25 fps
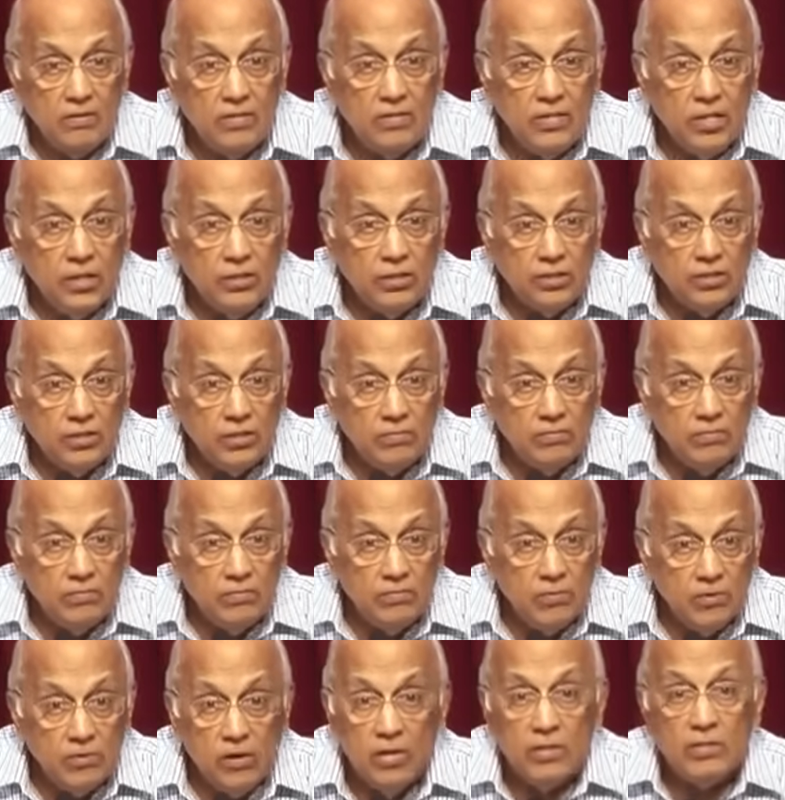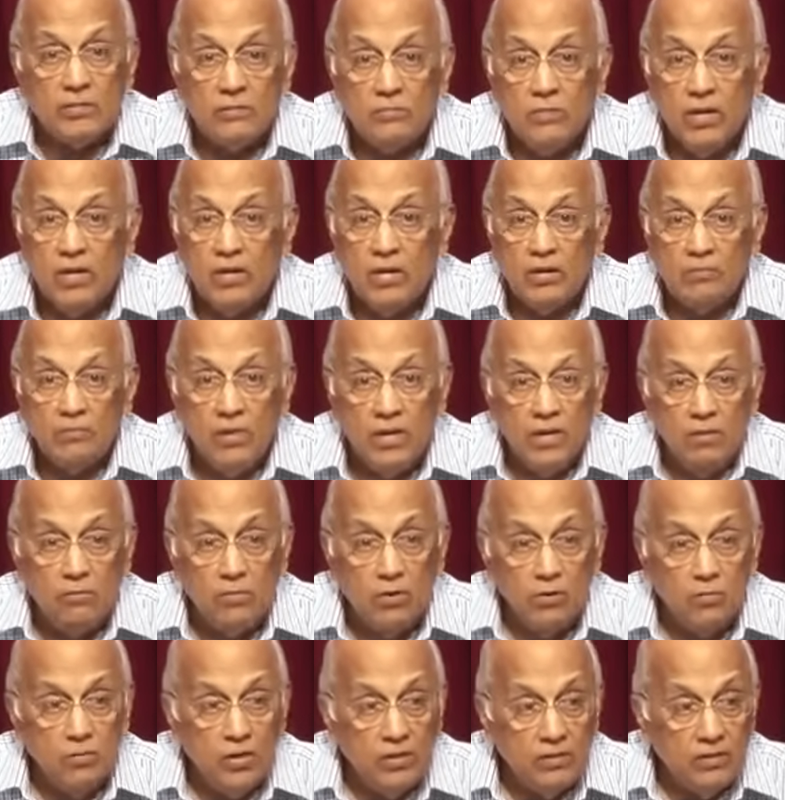teach them Christ may come any
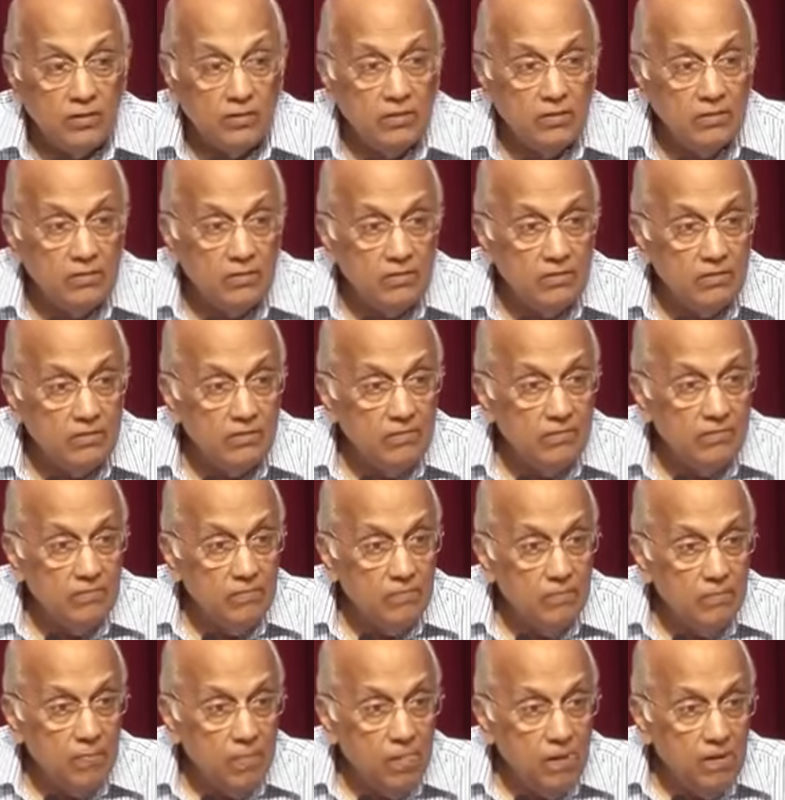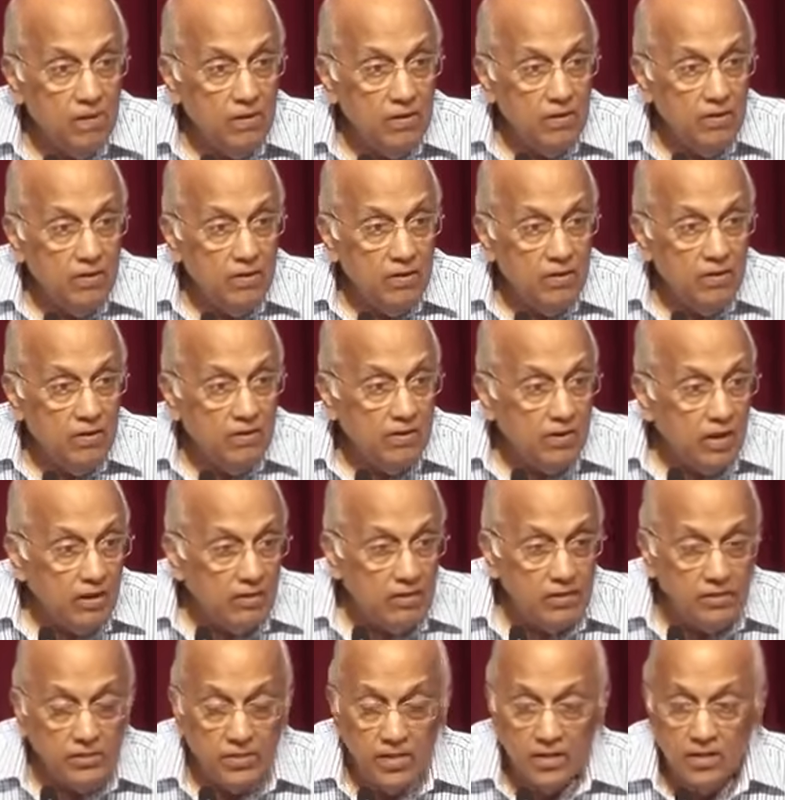moment.
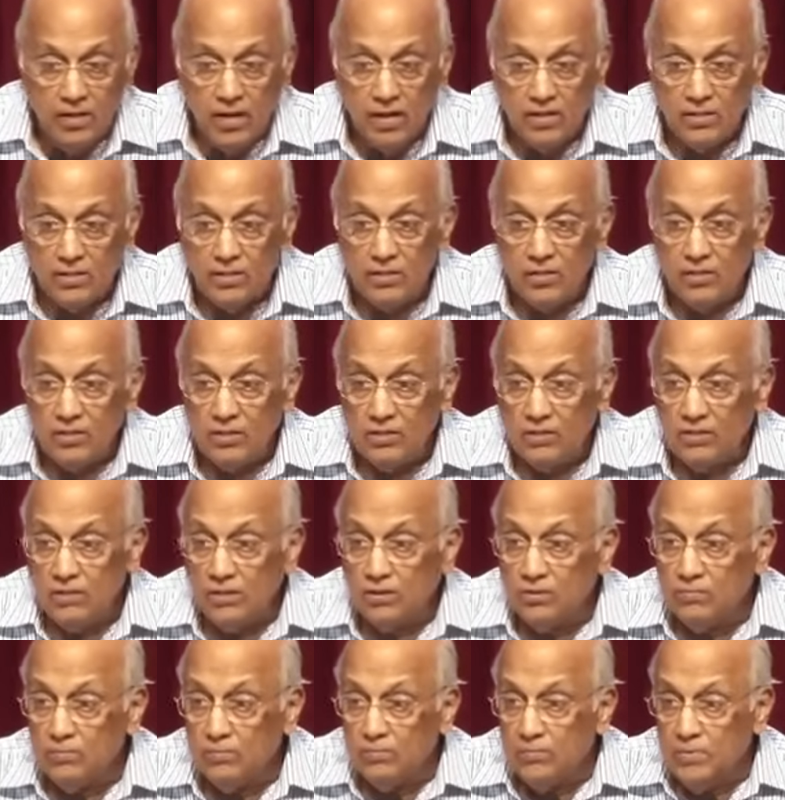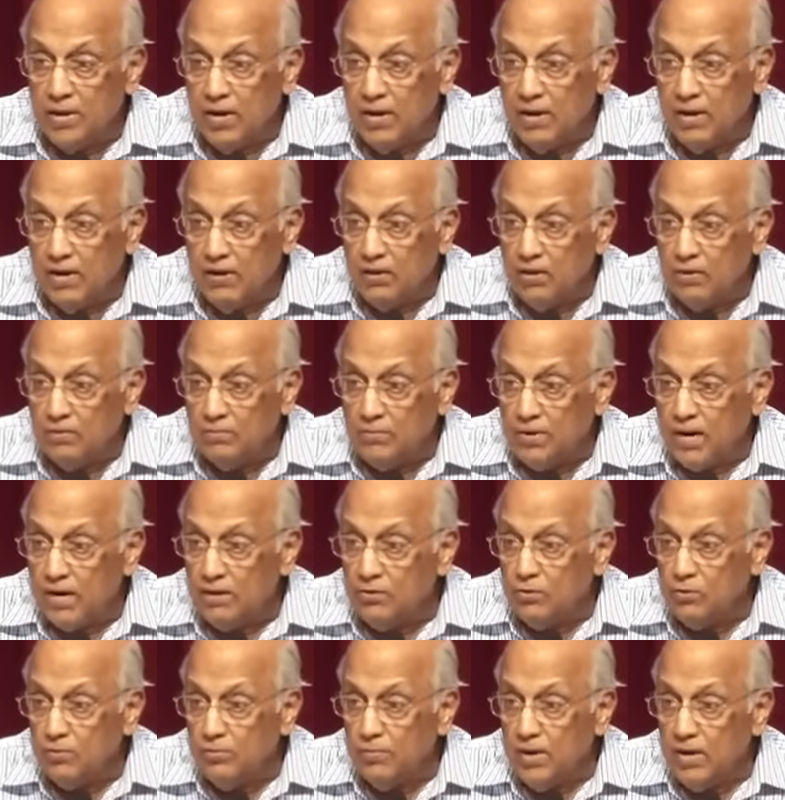Tell this engaged girl, your bride, your
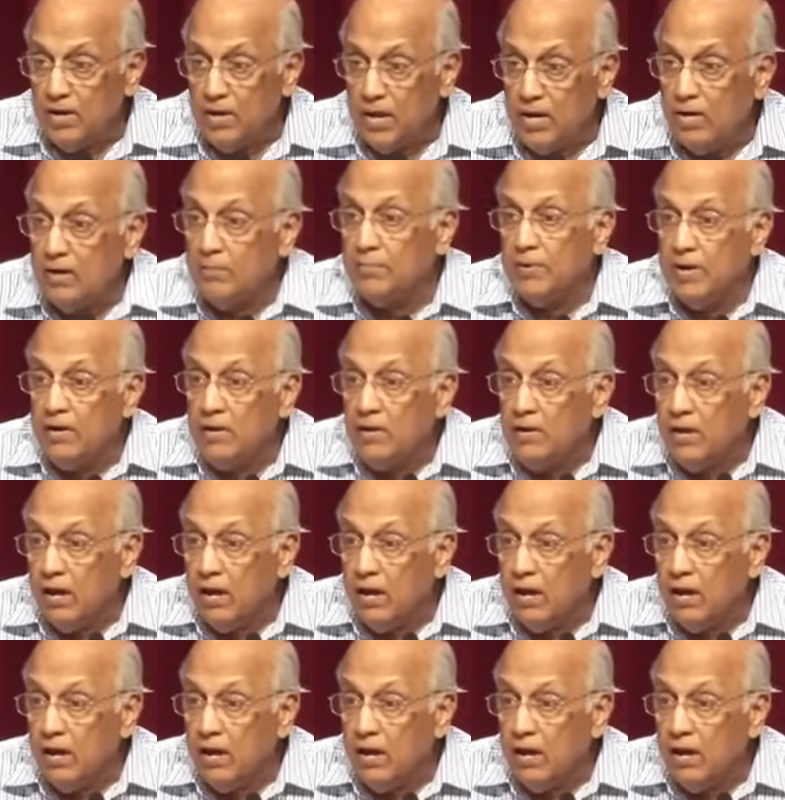bridegroom may land up any